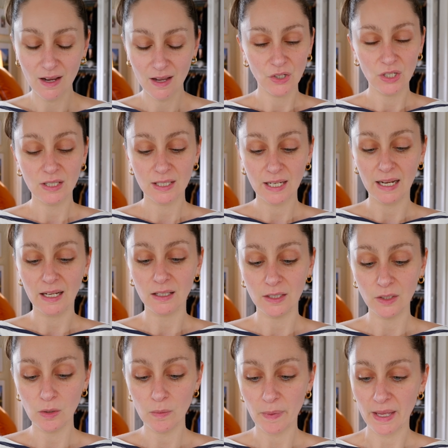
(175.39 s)
I just take a
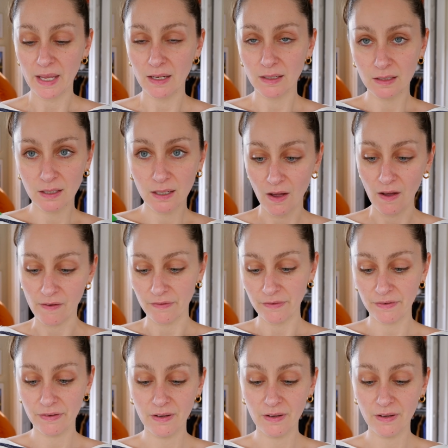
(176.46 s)
little bit of